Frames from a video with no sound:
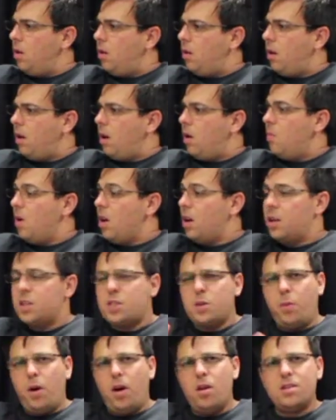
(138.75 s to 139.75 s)
And I
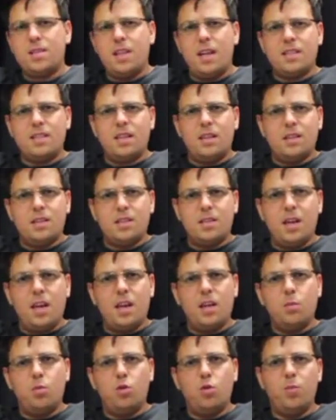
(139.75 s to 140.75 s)
suppose that's
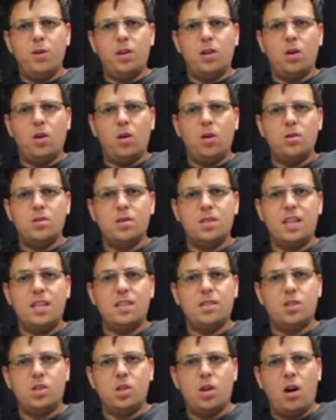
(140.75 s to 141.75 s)
understandable because
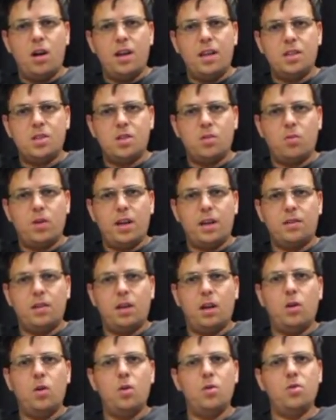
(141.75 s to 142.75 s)
he's a Chinese
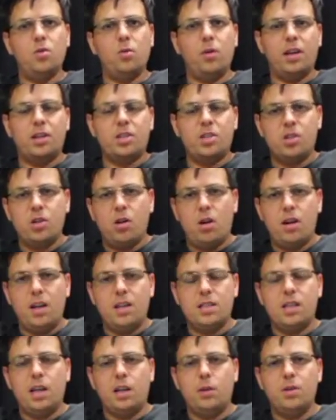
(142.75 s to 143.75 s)
director who directs
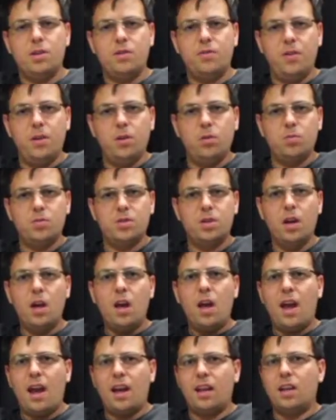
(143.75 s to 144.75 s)
Chinese language films,
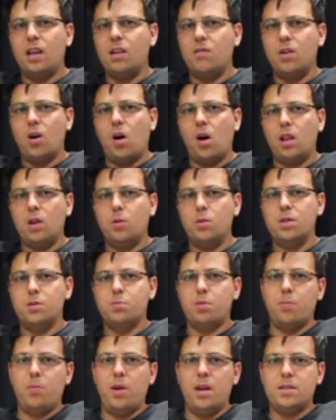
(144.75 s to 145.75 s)
and given Hollywood's
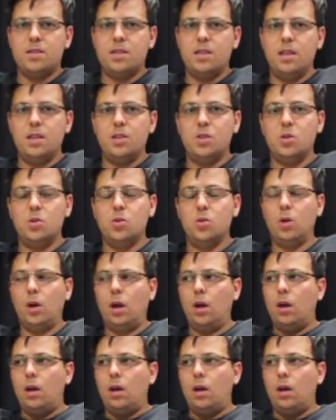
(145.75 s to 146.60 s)
propensity to